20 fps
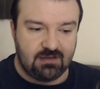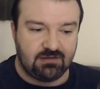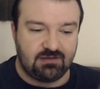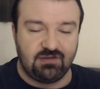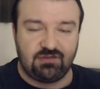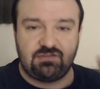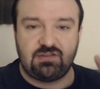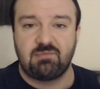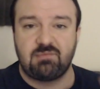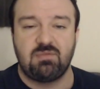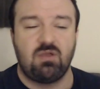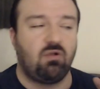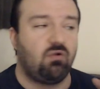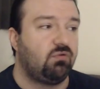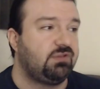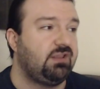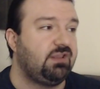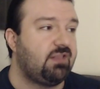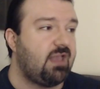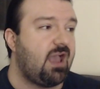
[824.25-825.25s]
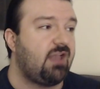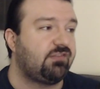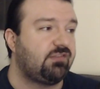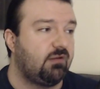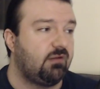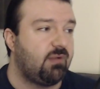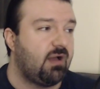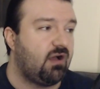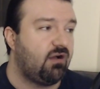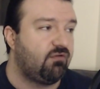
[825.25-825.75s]
this segment only
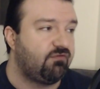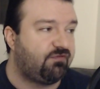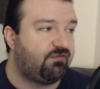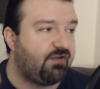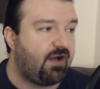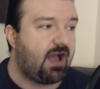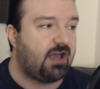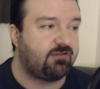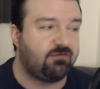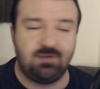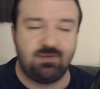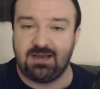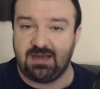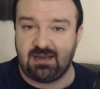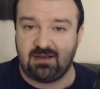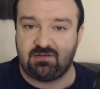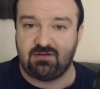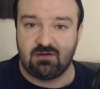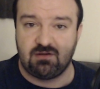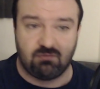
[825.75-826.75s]
lasted about five minutes.